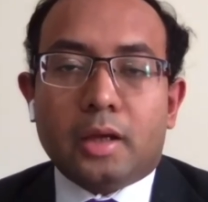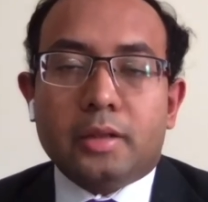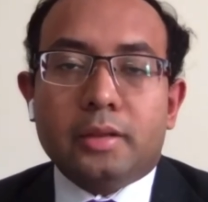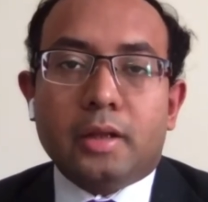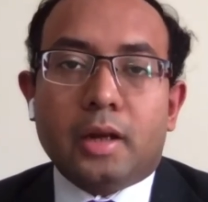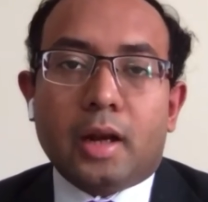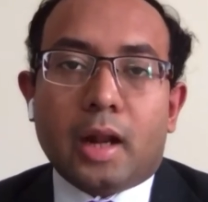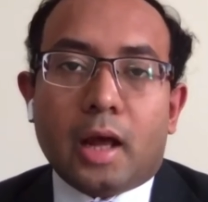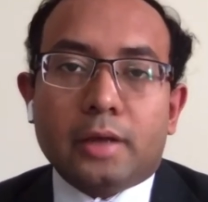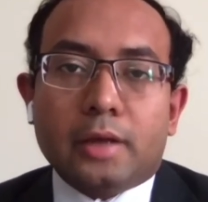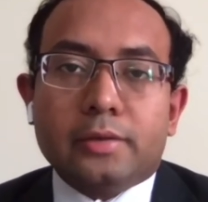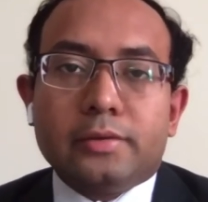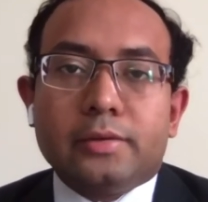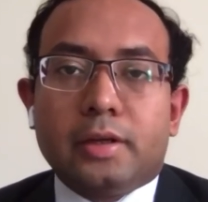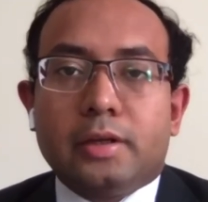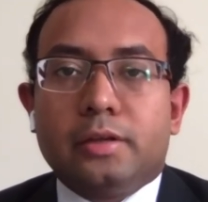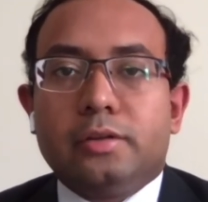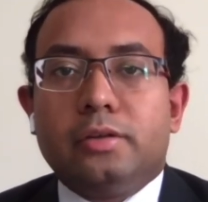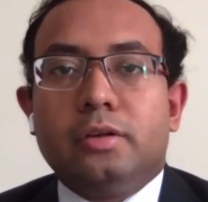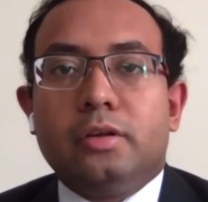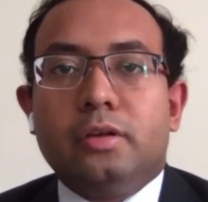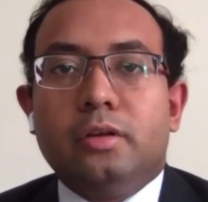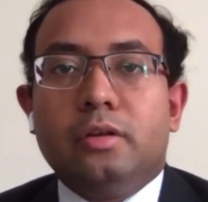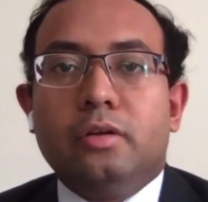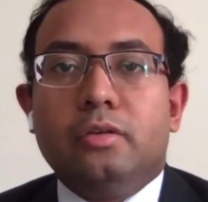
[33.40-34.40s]
In the last
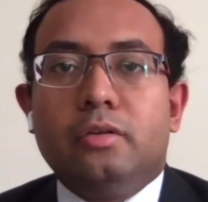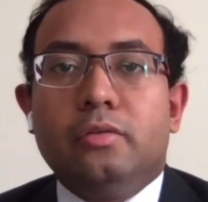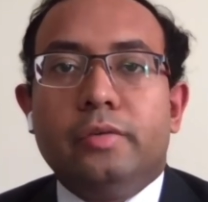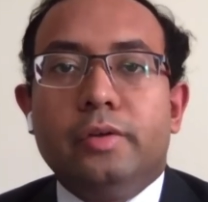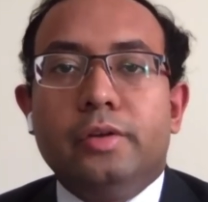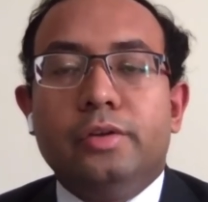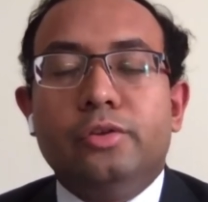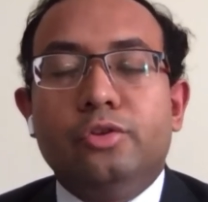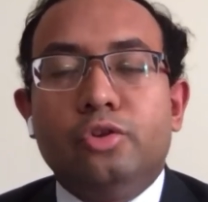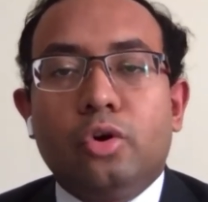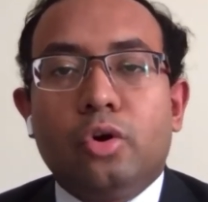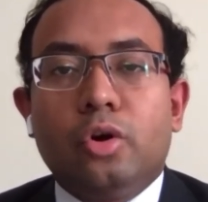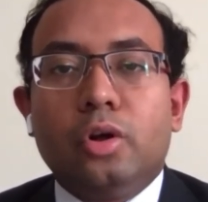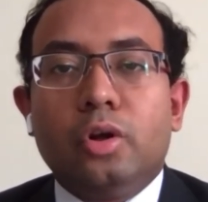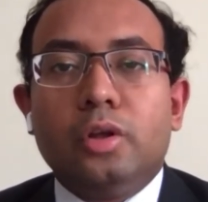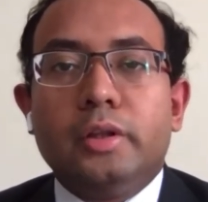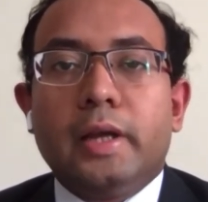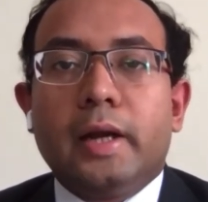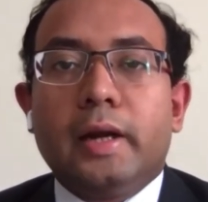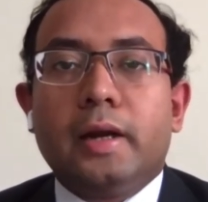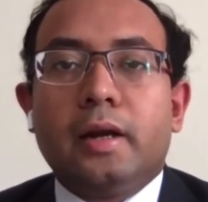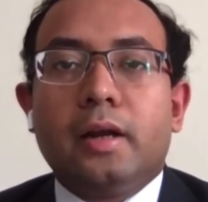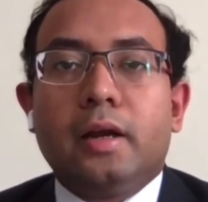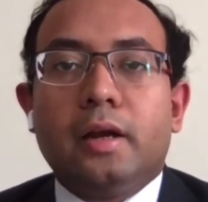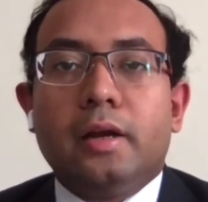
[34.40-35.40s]
lecture, we saw
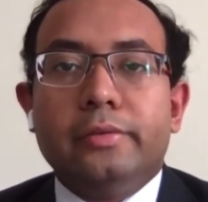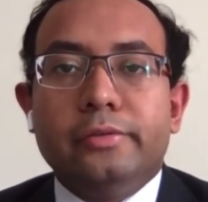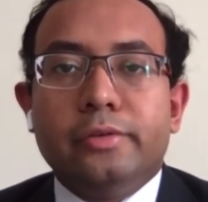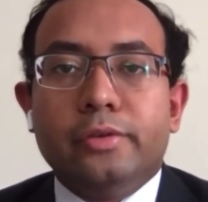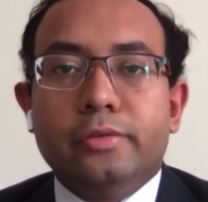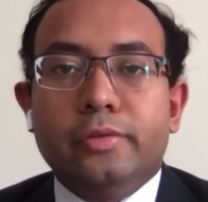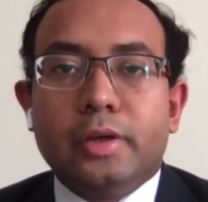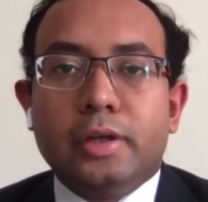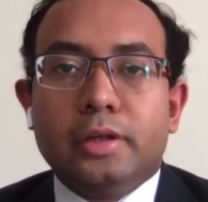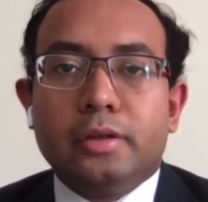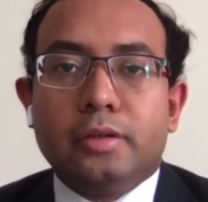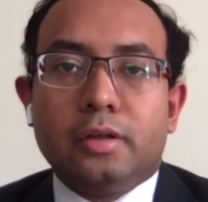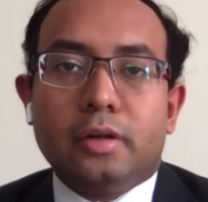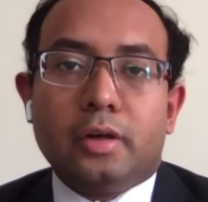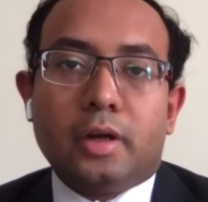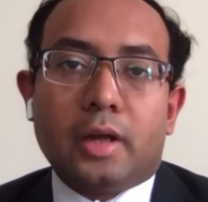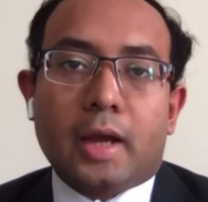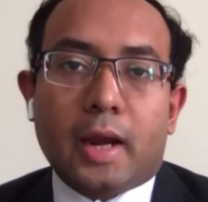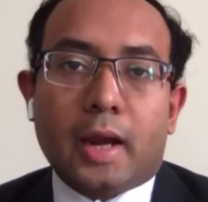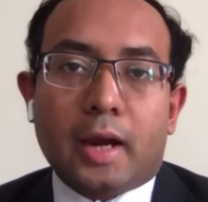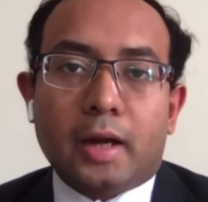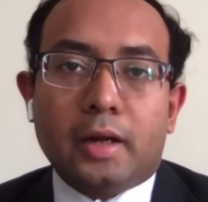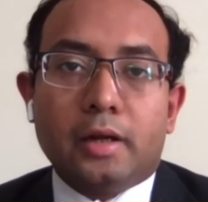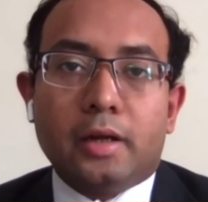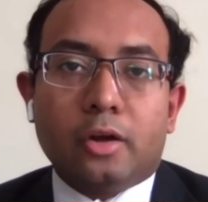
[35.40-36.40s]
that conservation
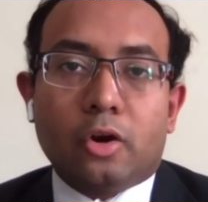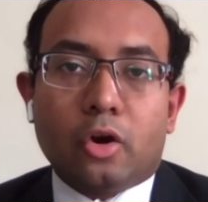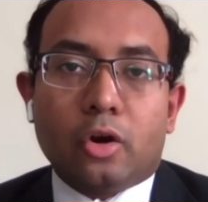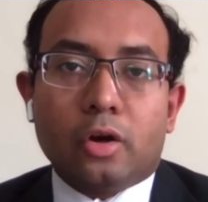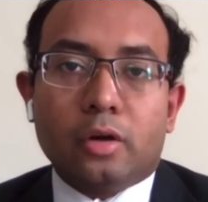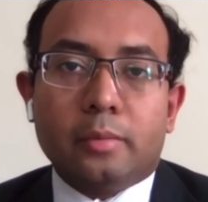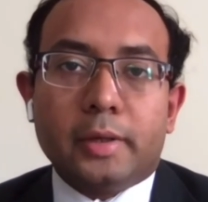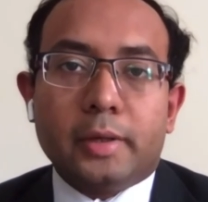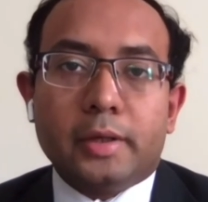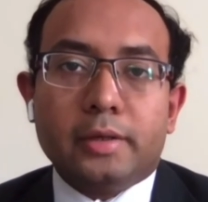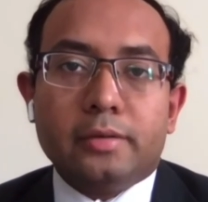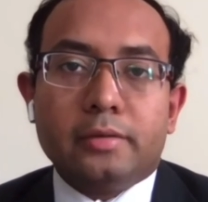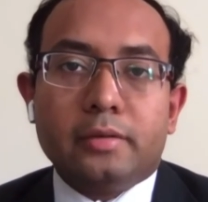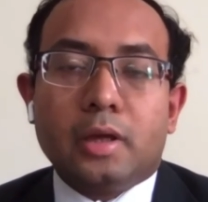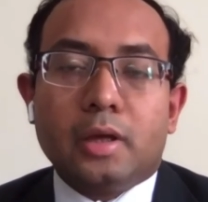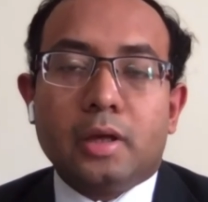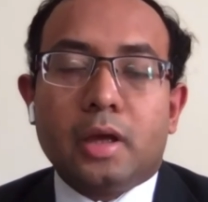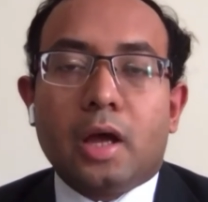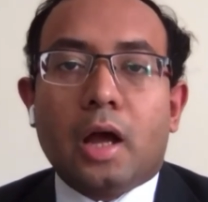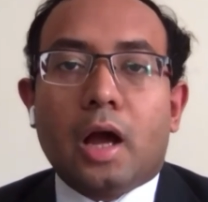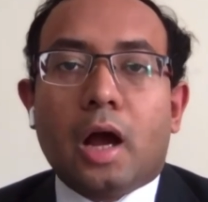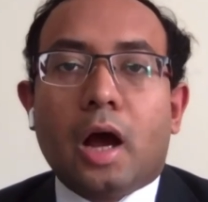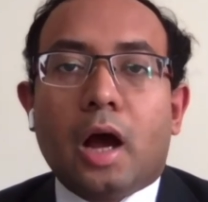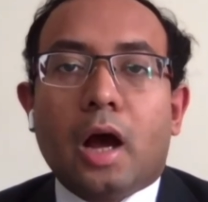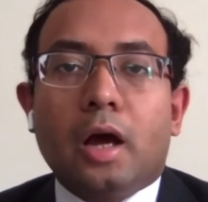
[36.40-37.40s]
and economics
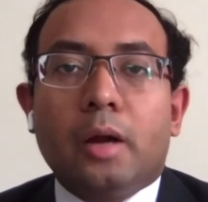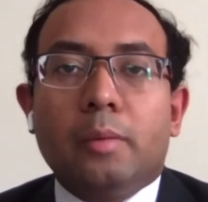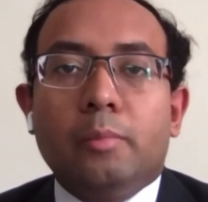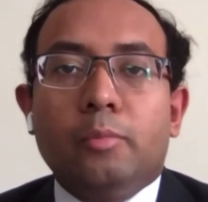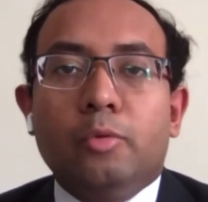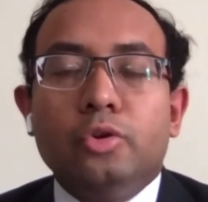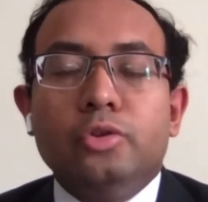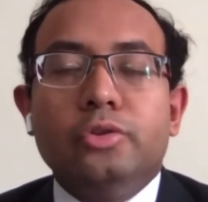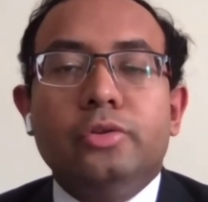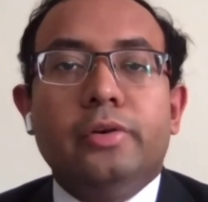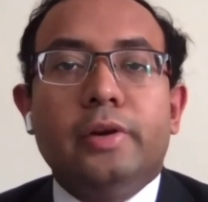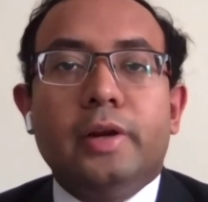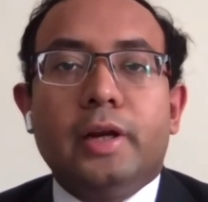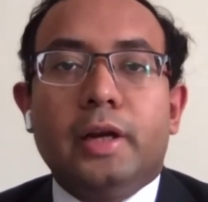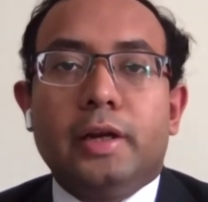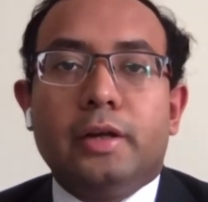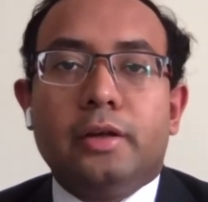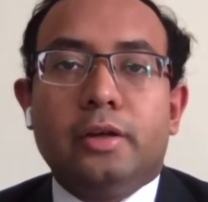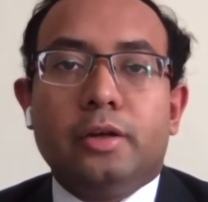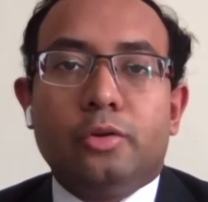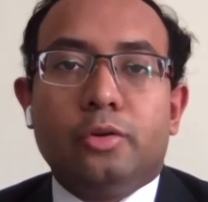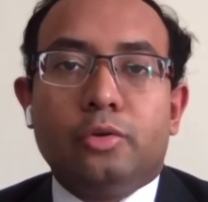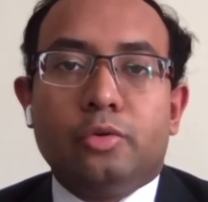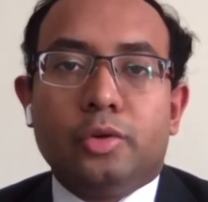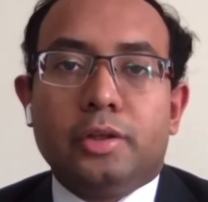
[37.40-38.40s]
are both
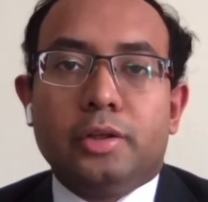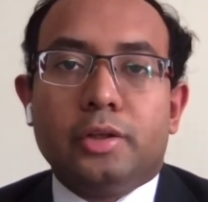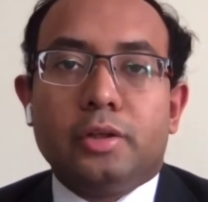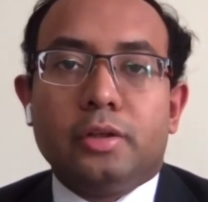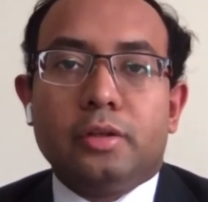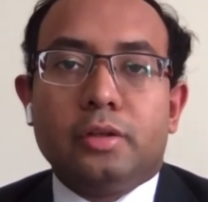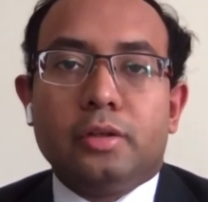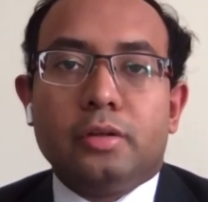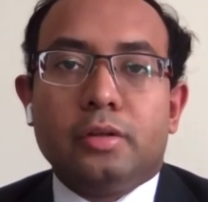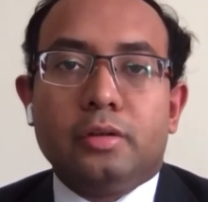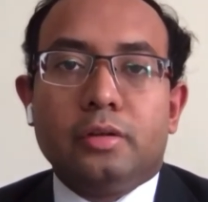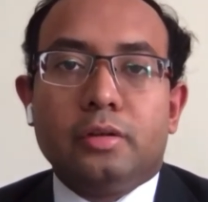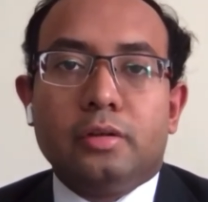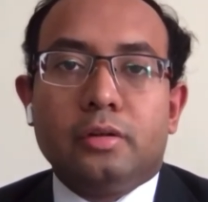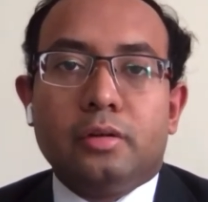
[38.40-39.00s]
related to each other.